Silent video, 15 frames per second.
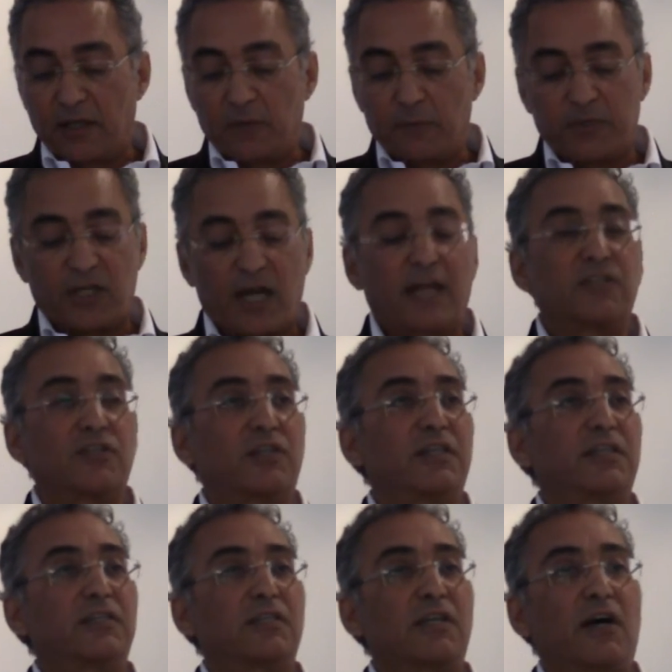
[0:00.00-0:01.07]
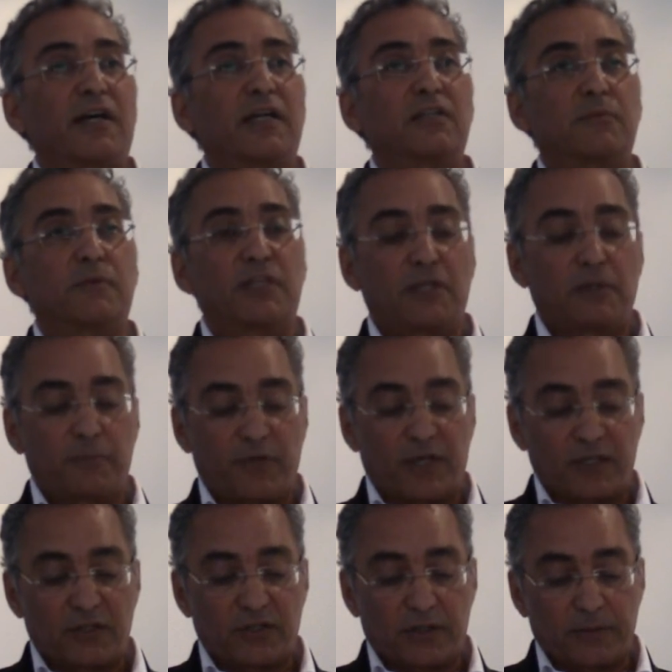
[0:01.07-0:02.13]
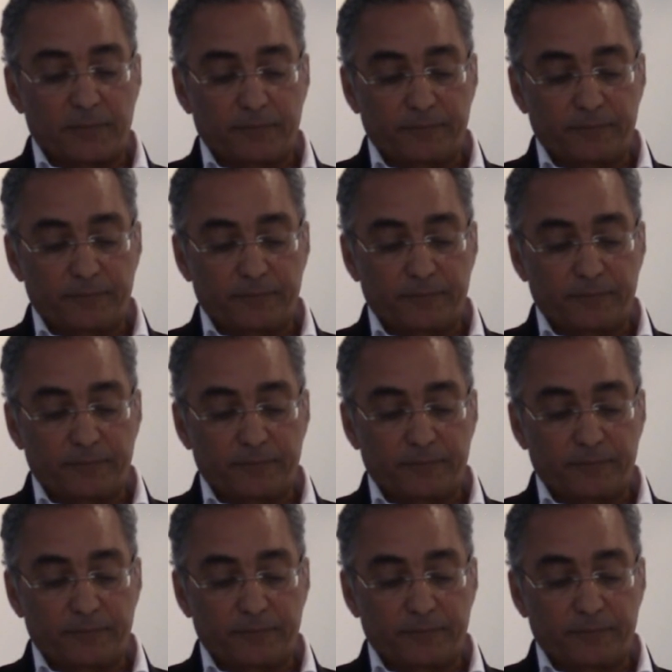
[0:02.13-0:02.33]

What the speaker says: which actually sides with the oppressor?